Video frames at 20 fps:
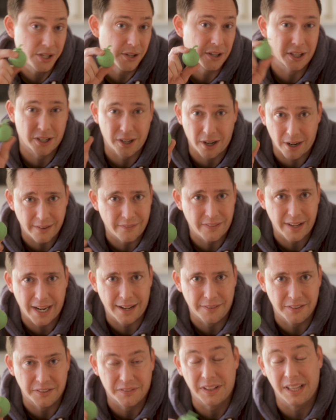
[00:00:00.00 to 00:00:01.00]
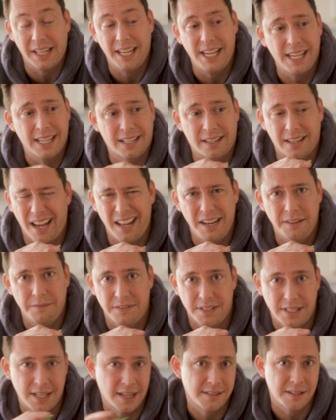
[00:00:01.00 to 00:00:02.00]
You could carve it out of clay. Kind
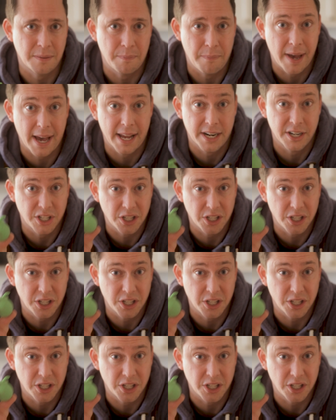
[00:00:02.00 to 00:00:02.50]
of doesn't matter.